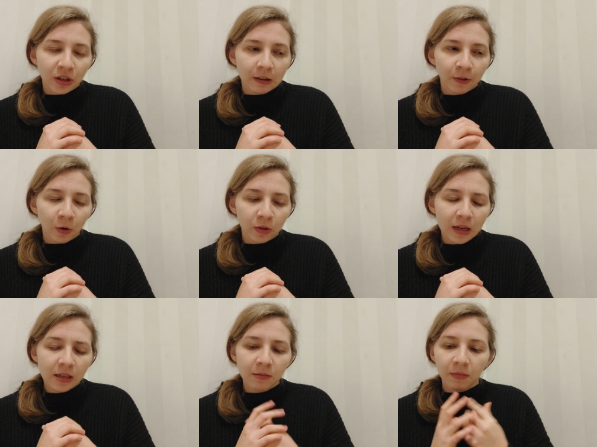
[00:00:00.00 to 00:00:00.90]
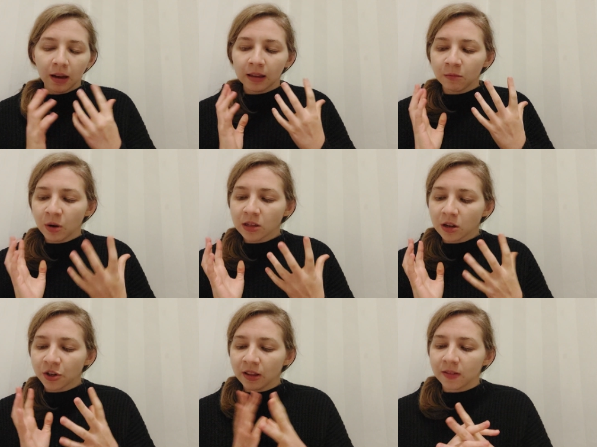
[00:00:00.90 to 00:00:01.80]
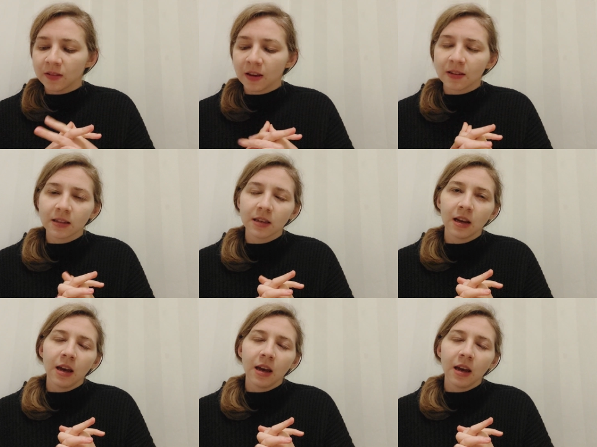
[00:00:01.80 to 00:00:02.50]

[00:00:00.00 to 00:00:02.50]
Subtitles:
difficulties. And in one such instance,